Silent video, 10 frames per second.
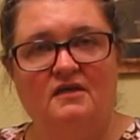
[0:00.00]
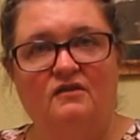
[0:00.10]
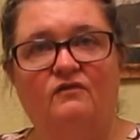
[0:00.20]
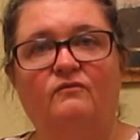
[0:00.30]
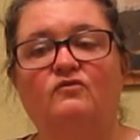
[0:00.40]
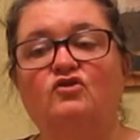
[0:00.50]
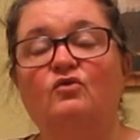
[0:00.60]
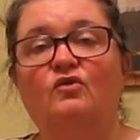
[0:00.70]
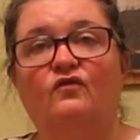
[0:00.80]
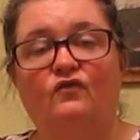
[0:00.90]
do
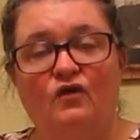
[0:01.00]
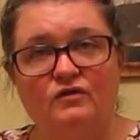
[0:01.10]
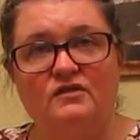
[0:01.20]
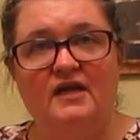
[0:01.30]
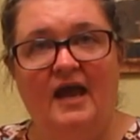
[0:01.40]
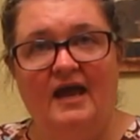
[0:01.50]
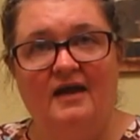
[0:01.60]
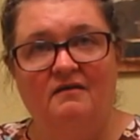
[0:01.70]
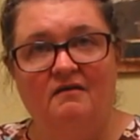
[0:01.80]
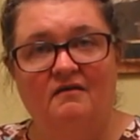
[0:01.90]
the first
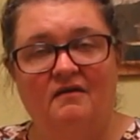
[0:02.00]
aid,